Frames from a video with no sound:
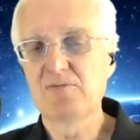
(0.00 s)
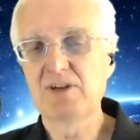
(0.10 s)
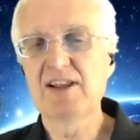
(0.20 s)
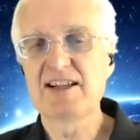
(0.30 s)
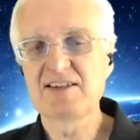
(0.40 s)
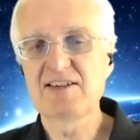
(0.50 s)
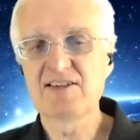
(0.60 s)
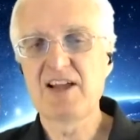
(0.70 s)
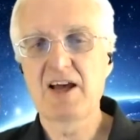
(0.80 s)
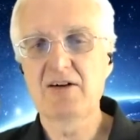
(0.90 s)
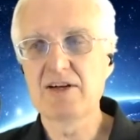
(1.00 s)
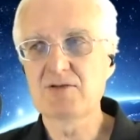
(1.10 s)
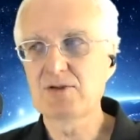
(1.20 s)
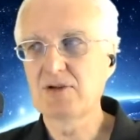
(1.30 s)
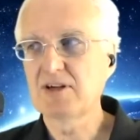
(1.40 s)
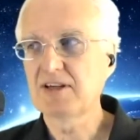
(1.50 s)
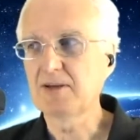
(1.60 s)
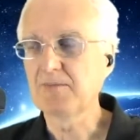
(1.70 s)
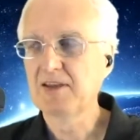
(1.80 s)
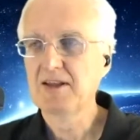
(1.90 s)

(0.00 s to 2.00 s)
realizing this now as we're talking.